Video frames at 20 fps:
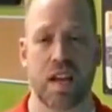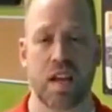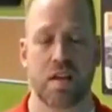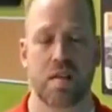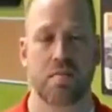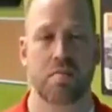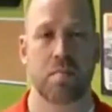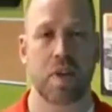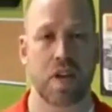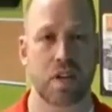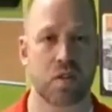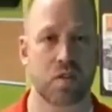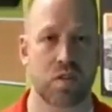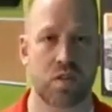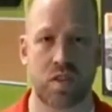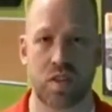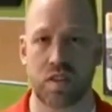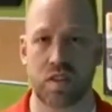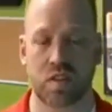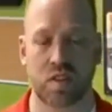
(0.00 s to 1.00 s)
Make sure
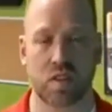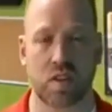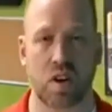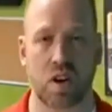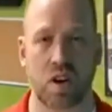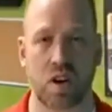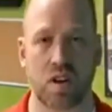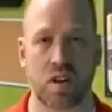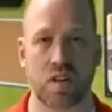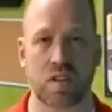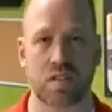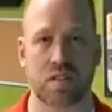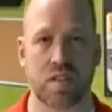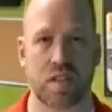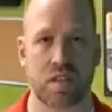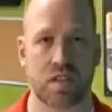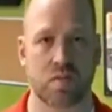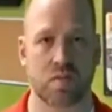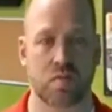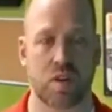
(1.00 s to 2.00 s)
that the car
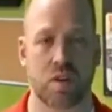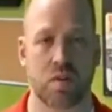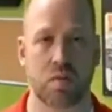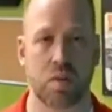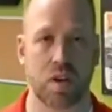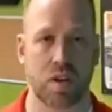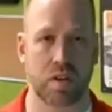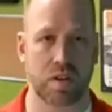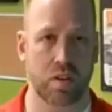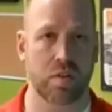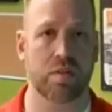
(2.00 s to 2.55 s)
is running well.